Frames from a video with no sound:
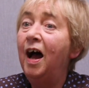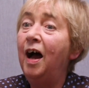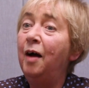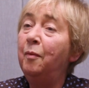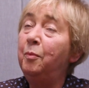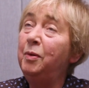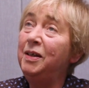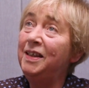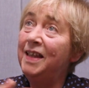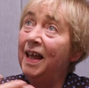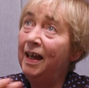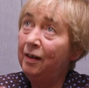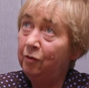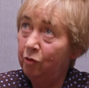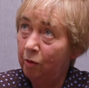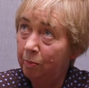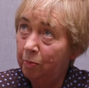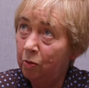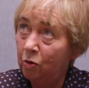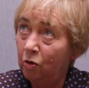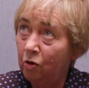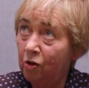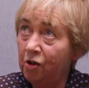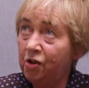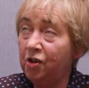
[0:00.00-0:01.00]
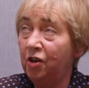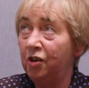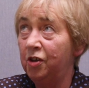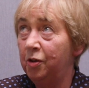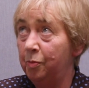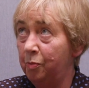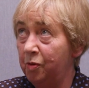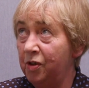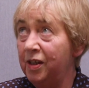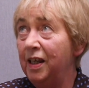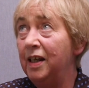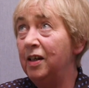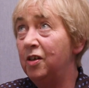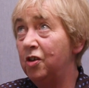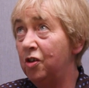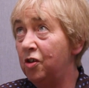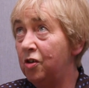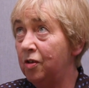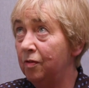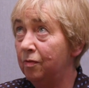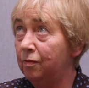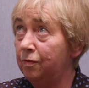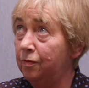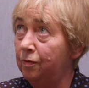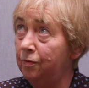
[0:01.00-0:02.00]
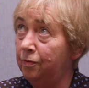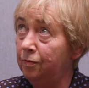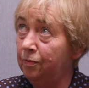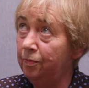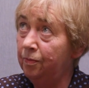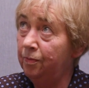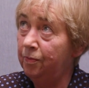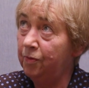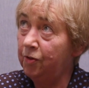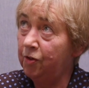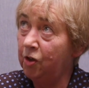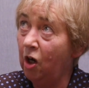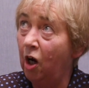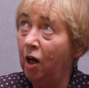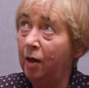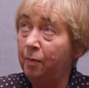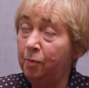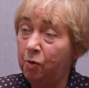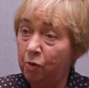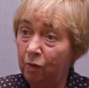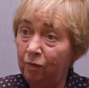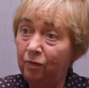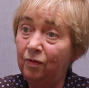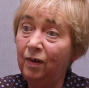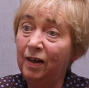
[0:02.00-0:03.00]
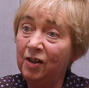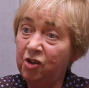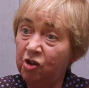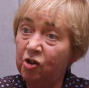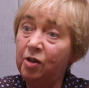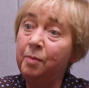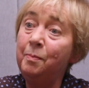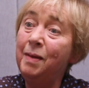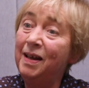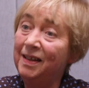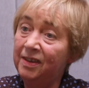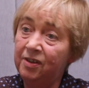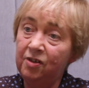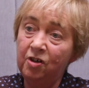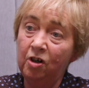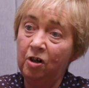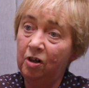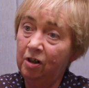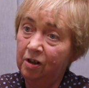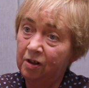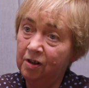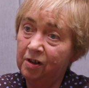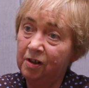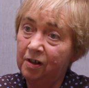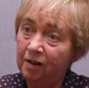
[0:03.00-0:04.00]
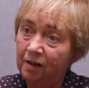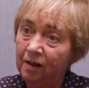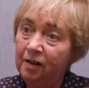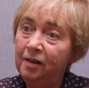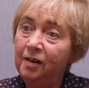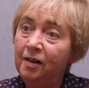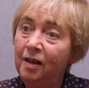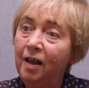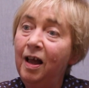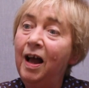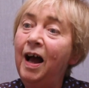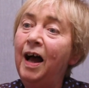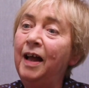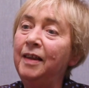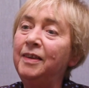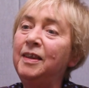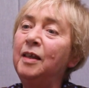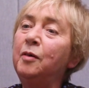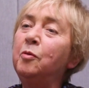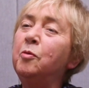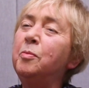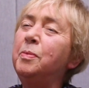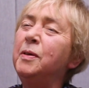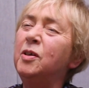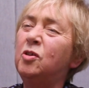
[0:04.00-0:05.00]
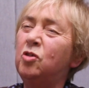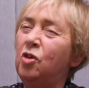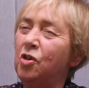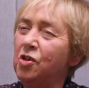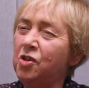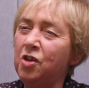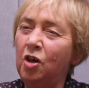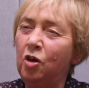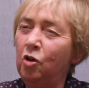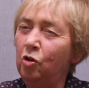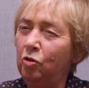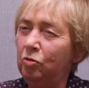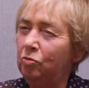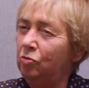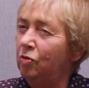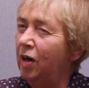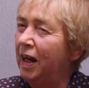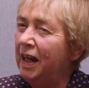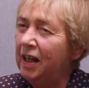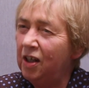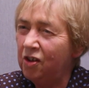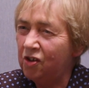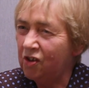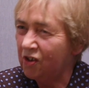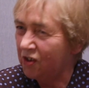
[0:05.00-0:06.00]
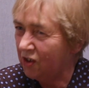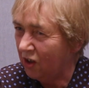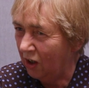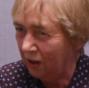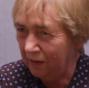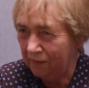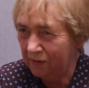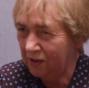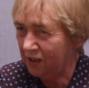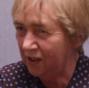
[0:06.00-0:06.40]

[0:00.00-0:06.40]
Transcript: And we then report on the percentage of times we've actually met the target. Okay. And that would be across a whole range of services.